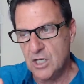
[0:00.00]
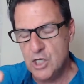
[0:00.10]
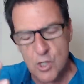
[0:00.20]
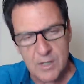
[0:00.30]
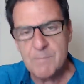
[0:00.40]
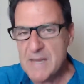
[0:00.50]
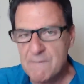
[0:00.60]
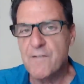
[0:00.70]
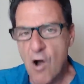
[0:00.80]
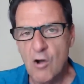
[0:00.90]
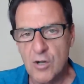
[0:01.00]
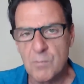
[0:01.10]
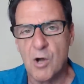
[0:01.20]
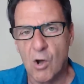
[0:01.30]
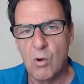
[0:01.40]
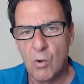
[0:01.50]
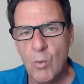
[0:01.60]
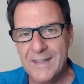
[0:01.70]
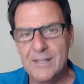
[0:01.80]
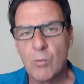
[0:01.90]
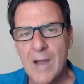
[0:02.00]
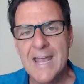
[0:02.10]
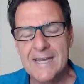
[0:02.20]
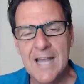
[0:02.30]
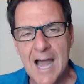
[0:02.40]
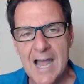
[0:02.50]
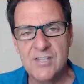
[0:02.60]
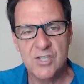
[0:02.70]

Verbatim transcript: you can be vulnerable with the right guy.